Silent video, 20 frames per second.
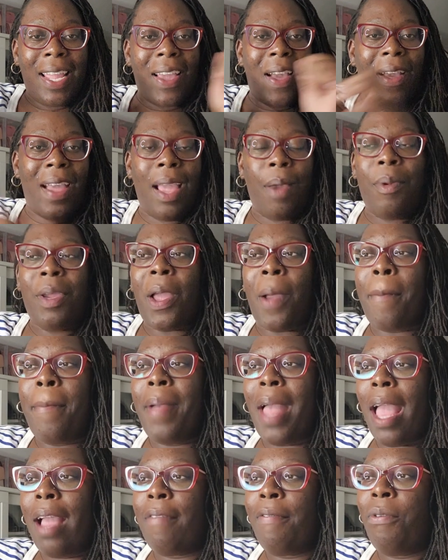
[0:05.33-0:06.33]
Hey, hey, we are
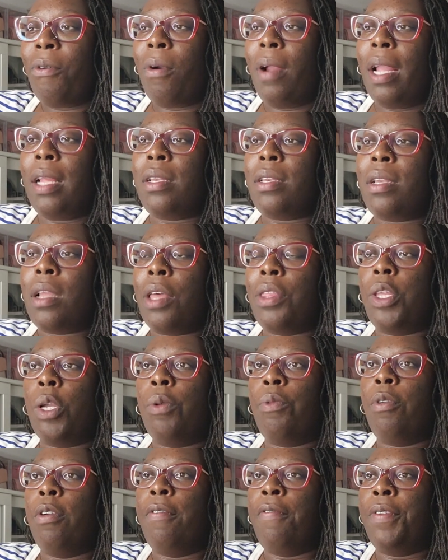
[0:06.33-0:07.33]
back for
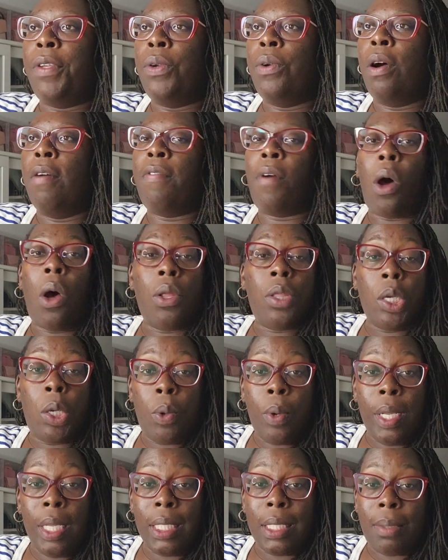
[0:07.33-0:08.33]
another review of All the
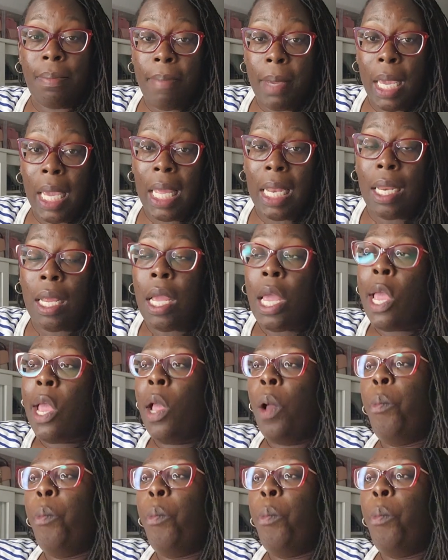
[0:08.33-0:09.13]
Queen's Men.